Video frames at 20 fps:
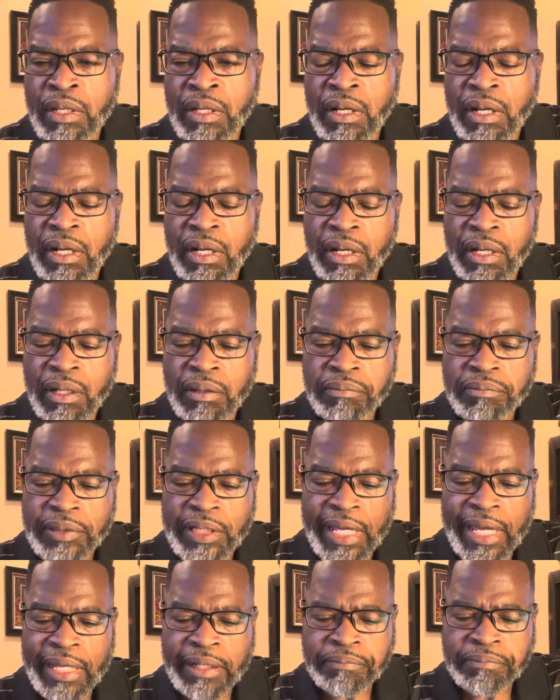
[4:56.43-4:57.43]
um,
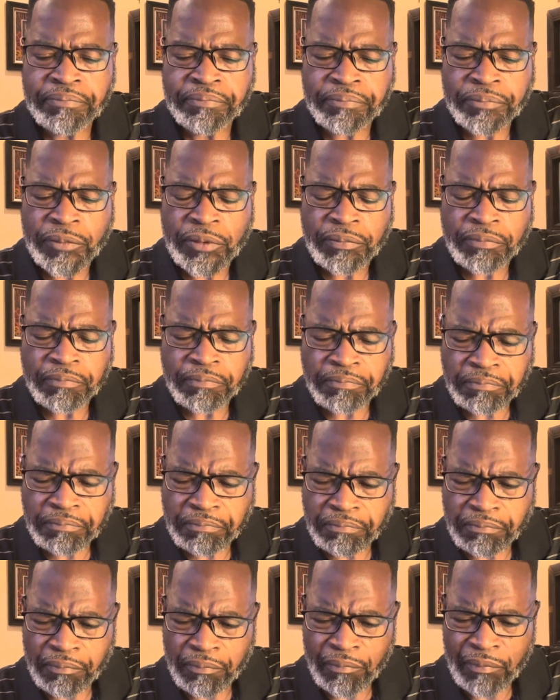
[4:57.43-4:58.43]
that
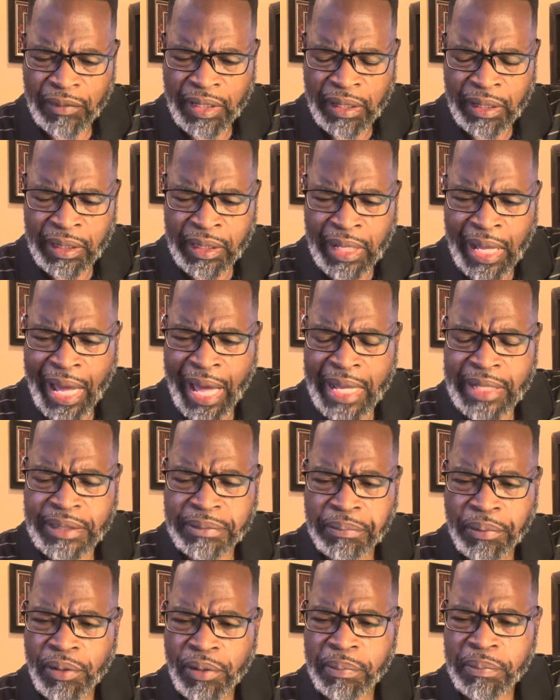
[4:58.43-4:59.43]
God's
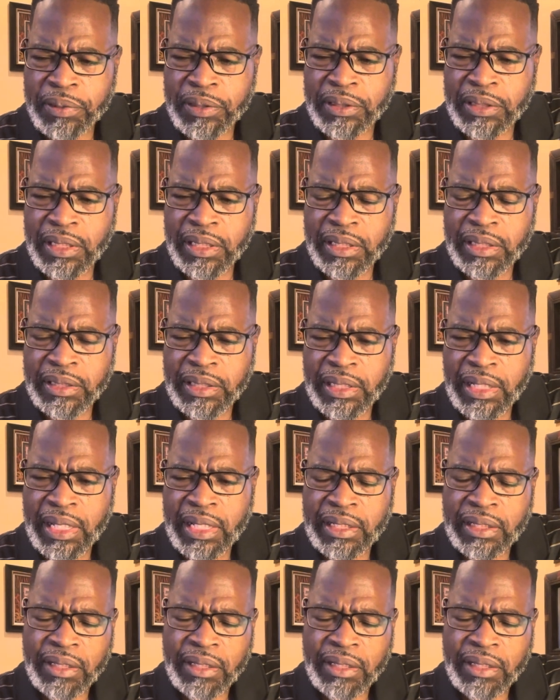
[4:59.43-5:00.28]
purpose and intent